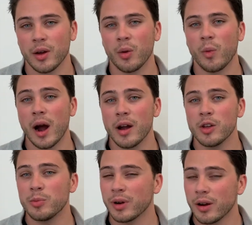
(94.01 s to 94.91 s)
Why are
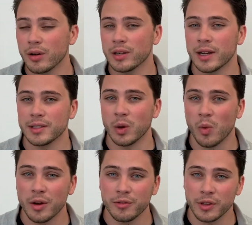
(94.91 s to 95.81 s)
you prioritizing
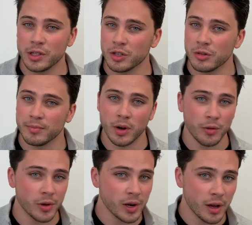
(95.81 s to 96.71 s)
one feature
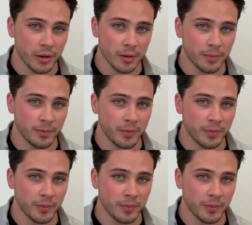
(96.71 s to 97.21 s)
over another?